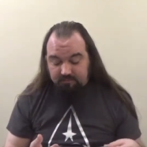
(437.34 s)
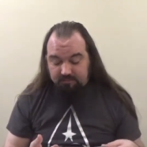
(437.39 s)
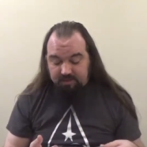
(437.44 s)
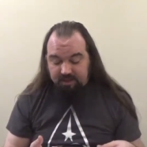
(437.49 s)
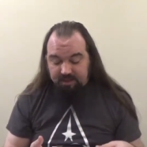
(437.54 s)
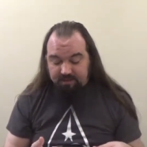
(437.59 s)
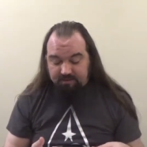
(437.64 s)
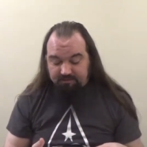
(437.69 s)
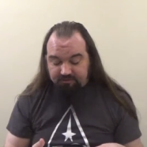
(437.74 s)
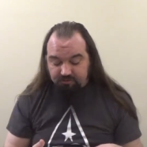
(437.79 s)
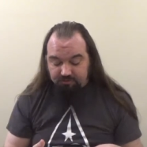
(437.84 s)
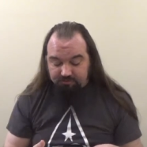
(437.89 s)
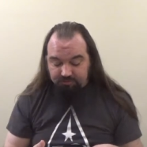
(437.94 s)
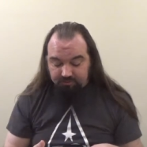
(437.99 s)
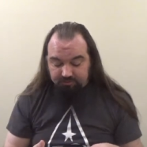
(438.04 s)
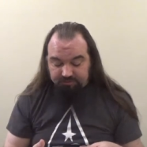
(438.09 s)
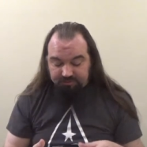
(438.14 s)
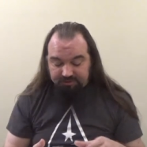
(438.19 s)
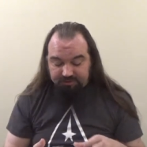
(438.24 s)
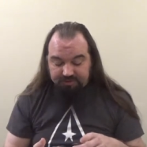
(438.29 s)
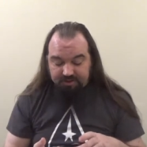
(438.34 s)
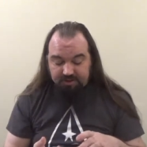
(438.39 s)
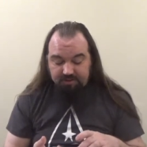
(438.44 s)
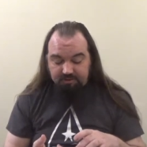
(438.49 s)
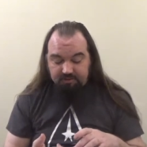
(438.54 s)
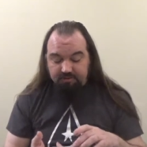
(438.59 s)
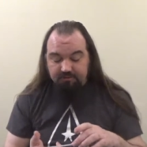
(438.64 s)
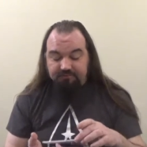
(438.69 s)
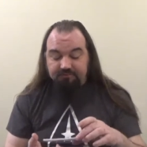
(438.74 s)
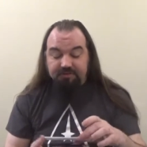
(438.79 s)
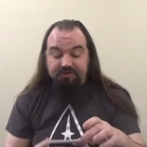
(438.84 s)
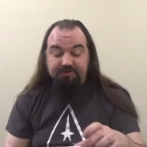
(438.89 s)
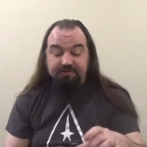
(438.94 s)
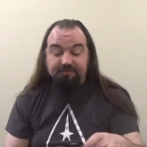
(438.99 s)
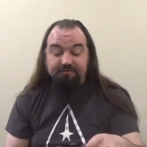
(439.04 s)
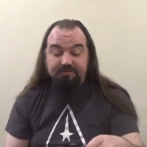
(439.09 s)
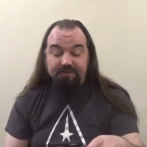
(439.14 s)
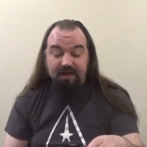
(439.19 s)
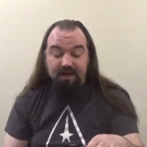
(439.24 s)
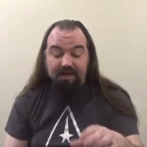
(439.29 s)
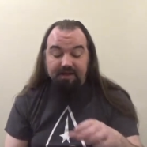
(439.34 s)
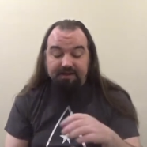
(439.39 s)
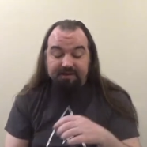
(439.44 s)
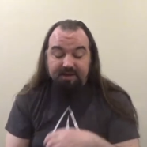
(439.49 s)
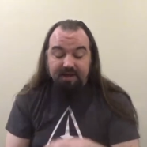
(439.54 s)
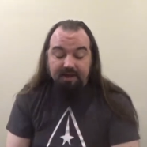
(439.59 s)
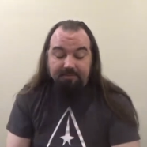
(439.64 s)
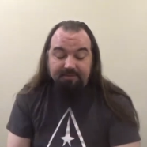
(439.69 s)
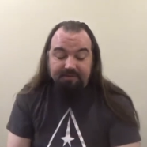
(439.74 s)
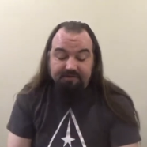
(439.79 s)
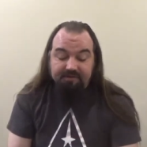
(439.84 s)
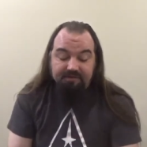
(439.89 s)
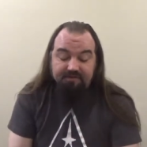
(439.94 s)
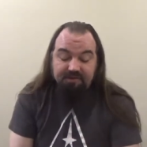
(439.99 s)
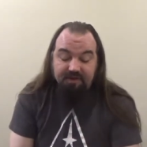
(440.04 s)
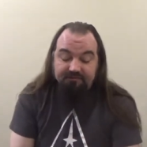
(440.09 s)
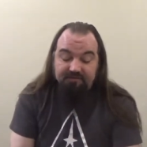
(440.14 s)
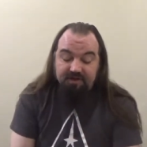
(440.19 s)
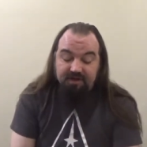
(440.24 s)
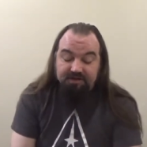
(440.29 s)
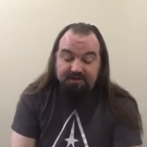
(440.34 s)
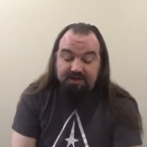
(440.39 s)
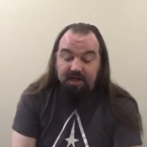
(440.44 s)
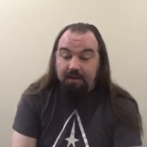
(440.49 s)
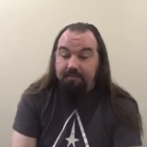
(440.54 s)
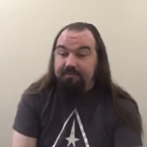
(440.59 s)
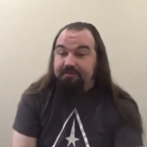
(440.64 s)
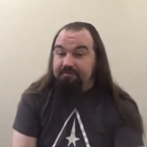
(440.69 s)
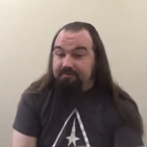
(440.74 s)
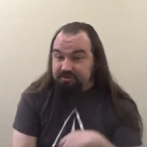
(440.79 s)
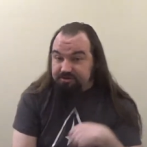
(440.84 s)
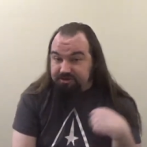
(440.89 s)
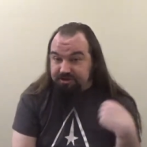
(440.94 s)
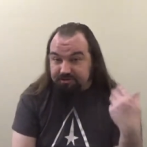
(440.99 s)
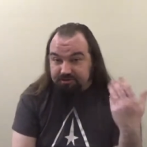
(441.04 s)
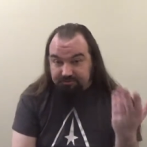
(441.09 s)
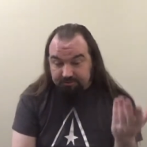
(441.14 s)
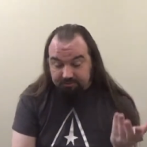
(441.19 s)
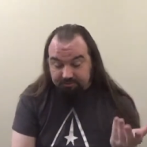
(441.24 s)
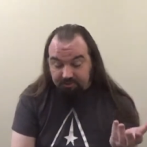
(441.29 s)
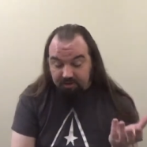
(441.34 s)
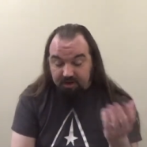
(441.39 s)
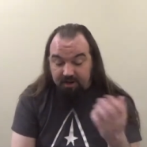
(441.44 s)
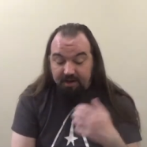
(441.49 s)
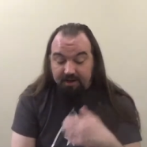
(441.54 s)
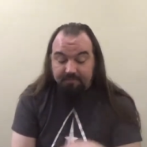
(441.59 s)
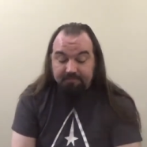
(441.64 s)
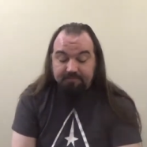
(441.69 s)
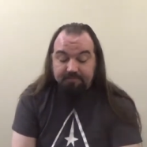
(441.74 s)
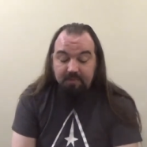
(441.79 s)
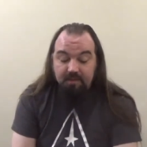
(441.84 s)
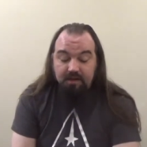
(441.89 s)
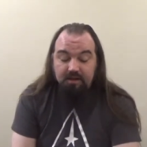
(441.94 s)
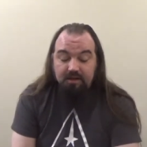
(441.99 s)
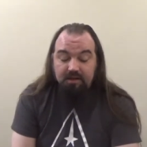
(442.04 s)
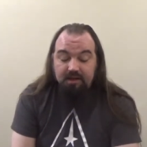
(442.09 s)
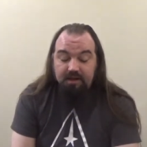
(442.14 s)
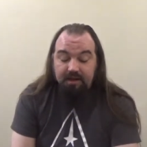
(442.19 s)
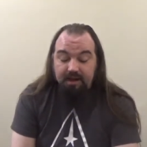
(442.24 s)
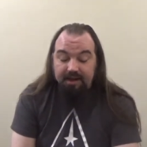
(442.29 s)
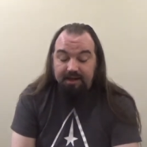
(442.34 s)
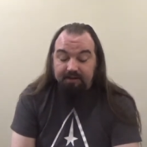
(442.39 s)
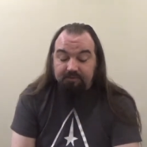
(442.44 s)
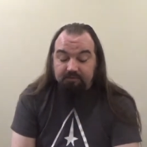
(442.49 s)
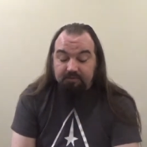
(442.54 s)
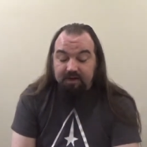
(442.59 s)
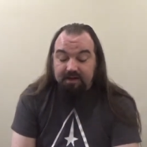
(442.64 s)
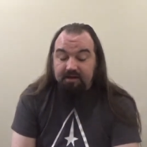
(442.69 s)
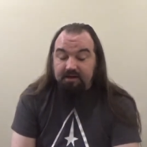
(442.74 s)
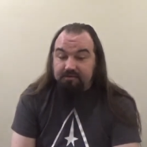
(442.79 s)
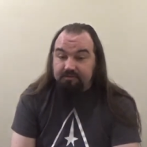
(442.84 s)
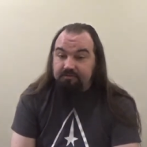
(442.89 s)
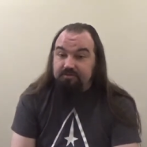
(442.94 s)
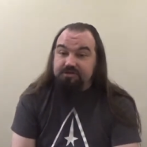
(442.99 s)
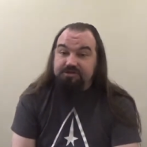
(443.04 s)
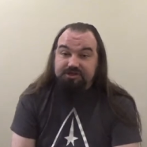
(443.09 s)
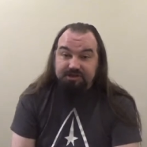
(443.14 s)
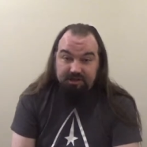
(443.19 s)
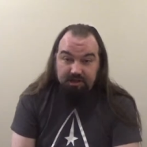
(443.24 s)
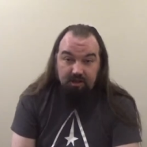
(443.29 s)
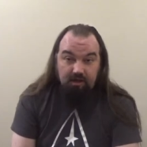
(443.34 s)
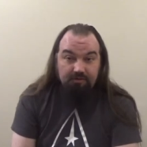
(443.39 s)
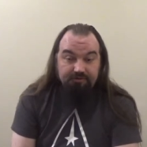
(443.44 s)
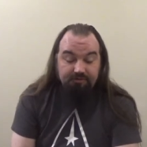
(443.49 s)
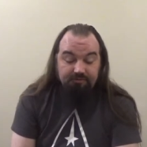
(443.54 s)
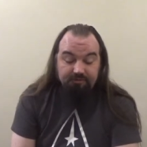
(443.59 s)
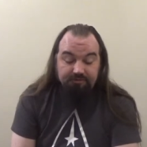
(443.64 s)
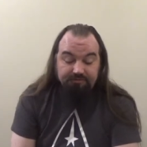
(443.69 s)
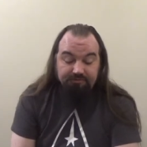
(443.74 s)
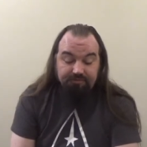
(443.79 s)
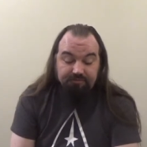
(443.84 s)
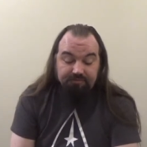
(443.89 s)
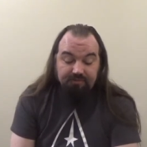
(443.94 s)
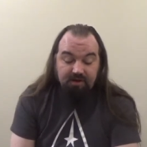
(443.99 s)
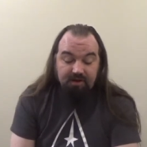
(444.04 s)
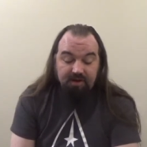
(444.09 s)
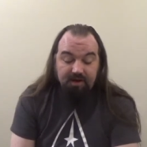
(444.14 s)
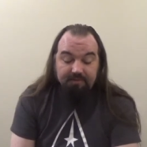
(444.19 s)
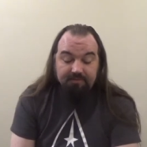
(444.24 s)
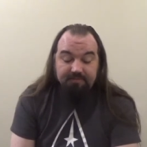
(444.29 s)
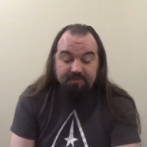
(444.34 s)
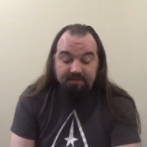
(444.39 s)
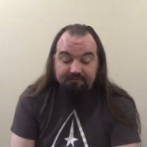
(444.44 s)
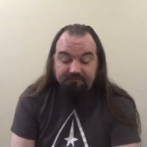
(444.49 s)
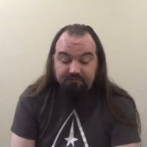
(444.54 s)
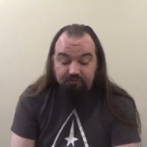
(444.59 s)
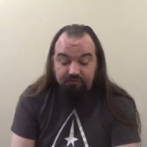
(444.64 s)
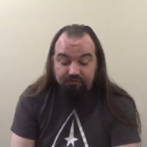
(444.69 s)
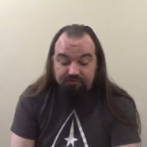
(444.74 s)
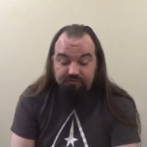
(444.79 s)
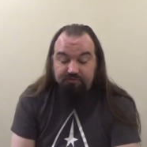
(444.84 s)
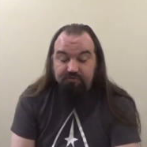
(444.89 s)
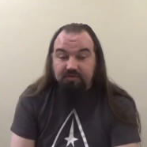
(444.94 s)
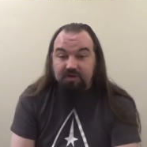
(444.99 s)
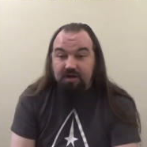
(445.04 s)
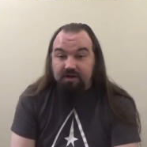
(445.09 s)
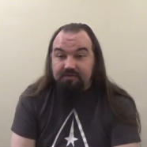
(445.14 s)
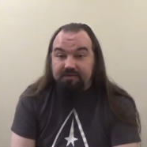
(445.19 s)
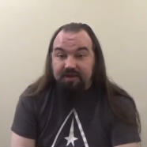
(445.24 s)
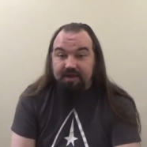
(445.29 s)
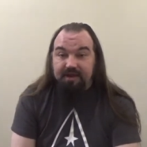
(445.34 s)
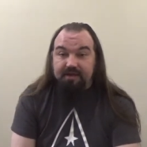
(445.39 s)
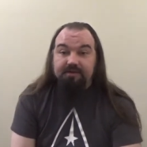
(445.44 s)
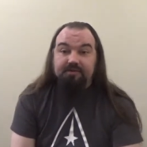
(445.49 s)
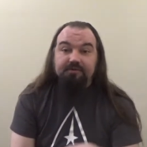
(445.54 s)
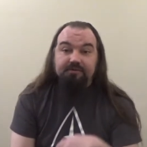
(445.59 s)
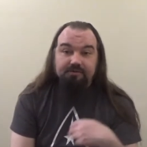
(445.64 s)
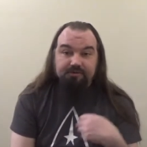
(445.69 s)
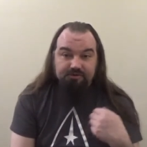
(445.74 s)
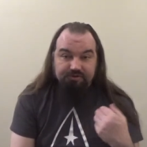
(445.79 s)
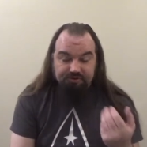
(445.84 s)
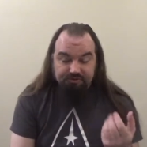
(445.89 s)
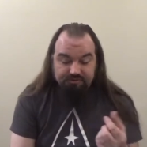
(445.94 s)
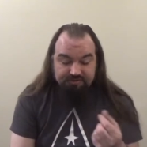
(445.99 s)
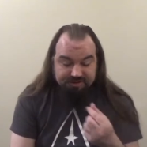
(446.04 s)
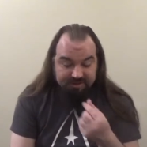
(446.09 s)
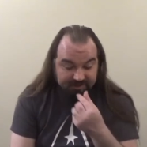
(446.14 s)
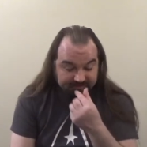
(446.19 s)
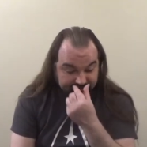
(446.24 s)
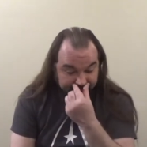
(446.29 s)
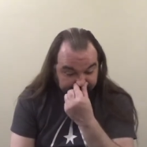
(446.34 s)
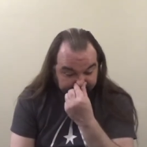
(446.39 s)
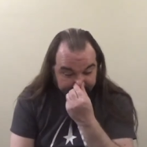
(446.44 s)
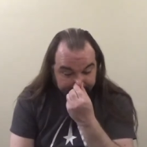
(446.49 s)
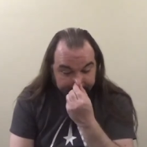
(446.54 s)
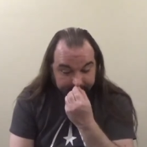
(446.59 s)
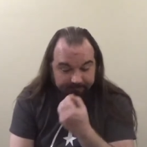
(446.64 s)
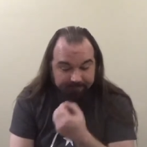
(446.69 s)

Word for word: As To Boldly Go features nine commons, seven uncommons, which include a prime, eight rares, which also include a prime, four super rares, and two chases.